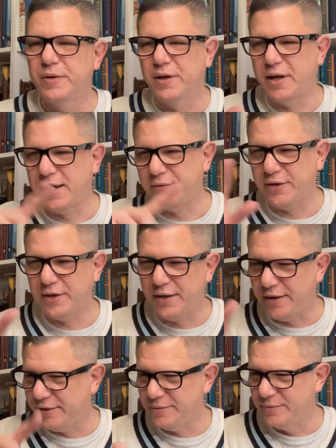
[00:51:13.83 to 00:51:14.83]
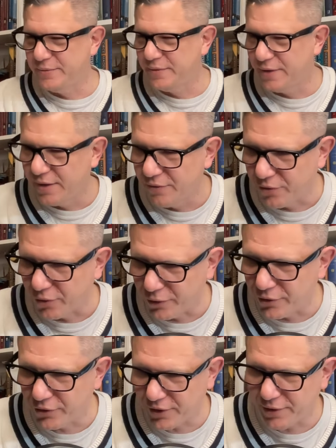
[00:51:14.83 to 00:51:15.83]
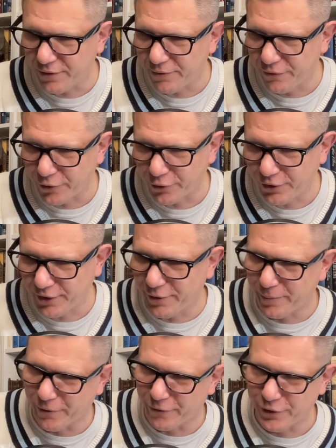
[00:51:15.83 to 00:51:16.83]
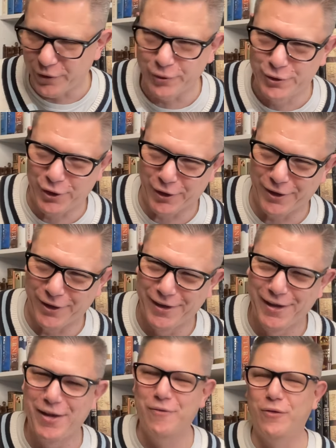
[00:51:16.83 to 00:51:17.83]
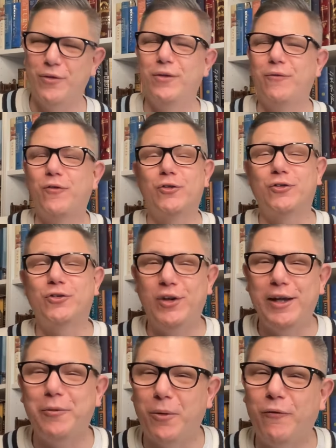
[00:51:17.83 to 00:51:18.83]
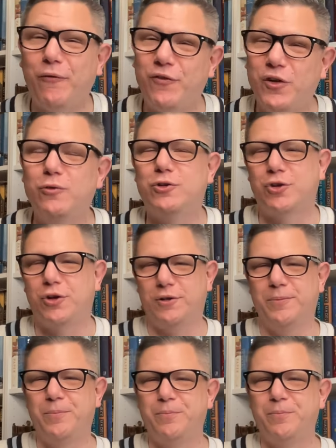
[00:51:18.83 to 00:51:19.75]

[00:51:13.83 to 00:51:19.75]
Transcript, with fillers: Caveat, for the foreseeable future. For the foreseeable future.